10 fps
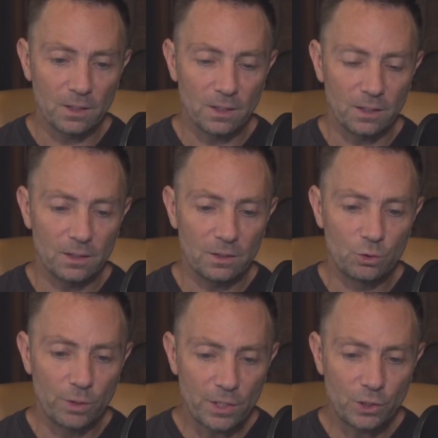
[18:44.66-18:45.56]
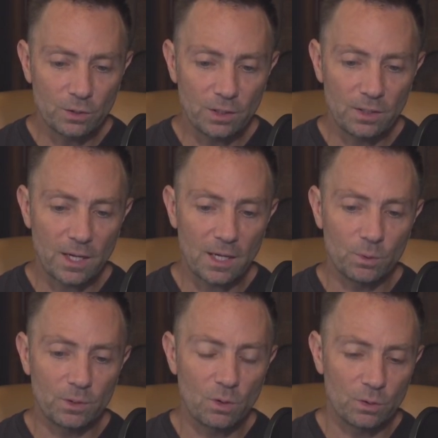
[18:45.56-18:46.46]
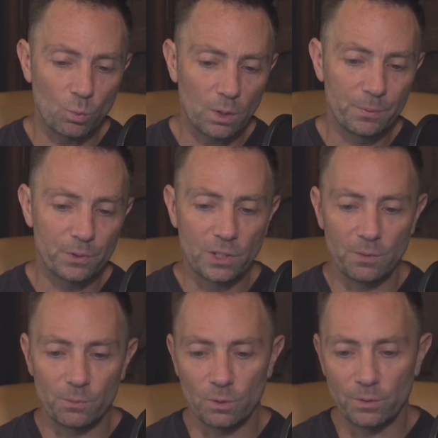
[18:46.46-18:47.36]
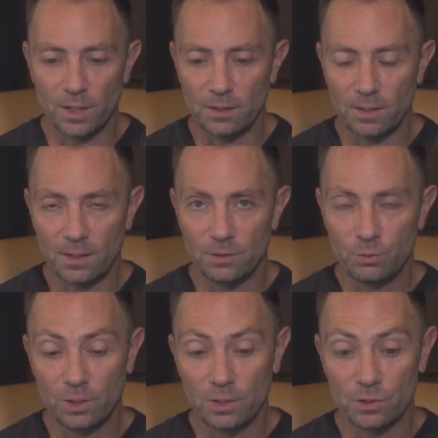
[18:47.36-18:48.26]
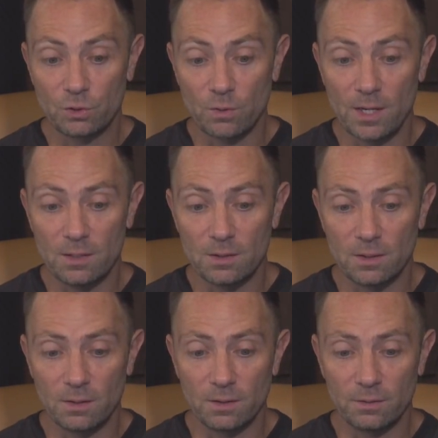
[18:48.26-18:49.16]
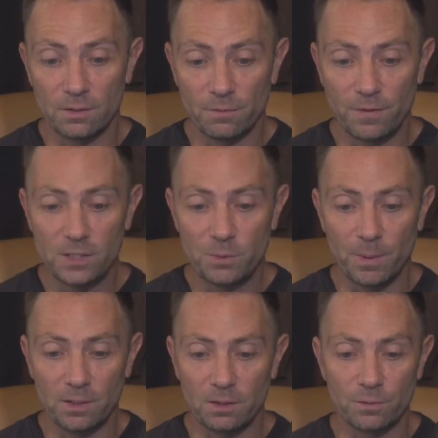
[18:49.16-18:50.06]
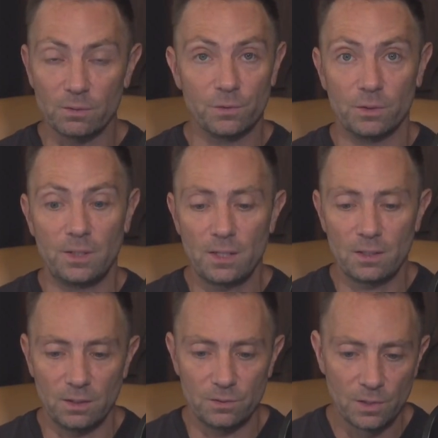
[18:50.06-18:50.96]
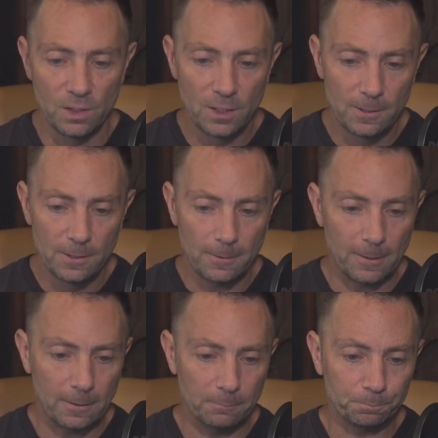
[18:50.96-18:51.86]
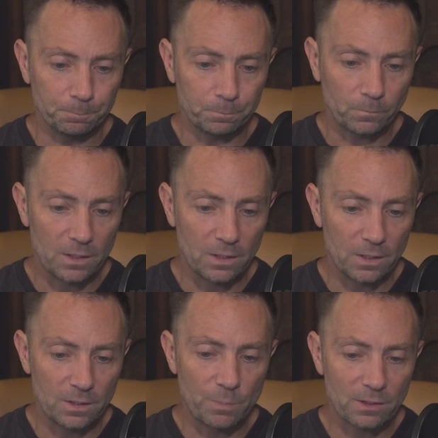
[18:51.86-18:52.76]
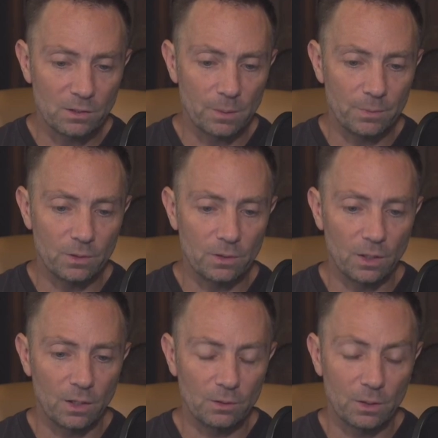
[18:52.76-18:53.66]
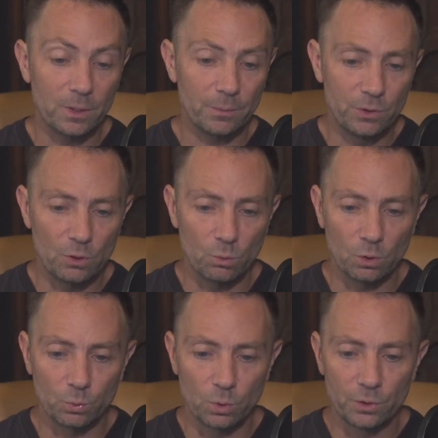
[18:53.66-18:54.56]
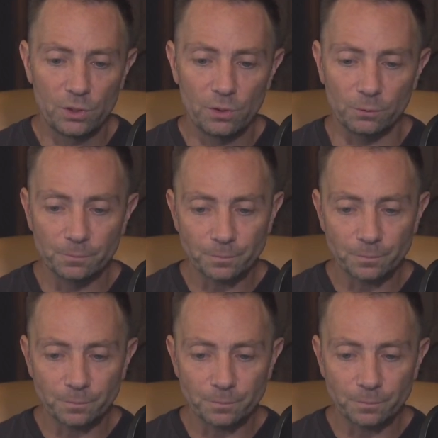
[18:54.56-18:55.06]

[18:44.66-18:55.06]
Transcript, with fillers: uh, traditionally they had what they call the one percent rule that has really constrained their, their defense spending for, for decades. Um, this goes back to w, uh, W W two, World War two.